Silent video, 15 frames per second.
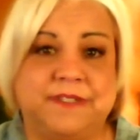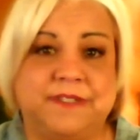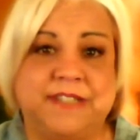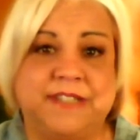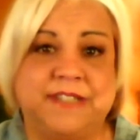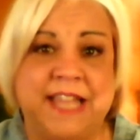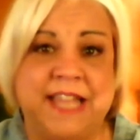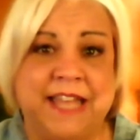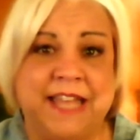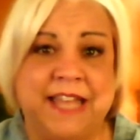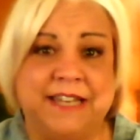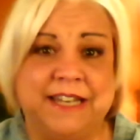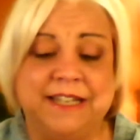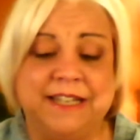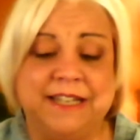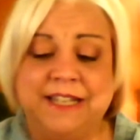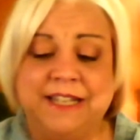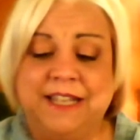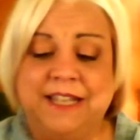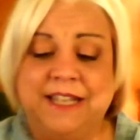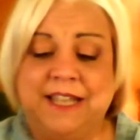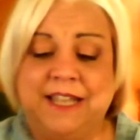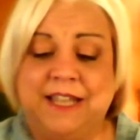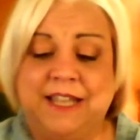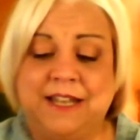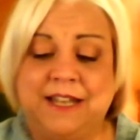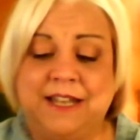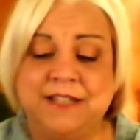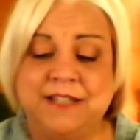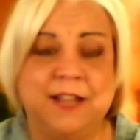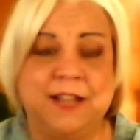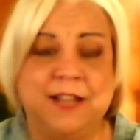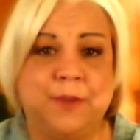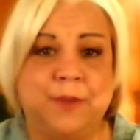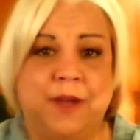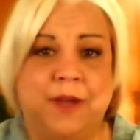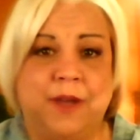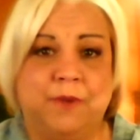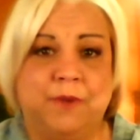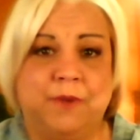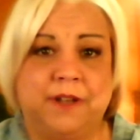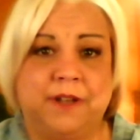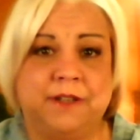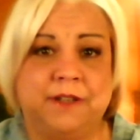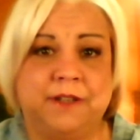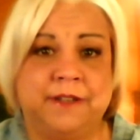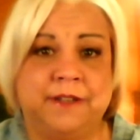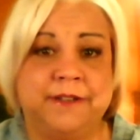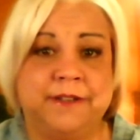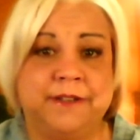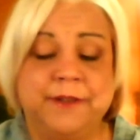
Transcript: dead. And that's not the way I want to look.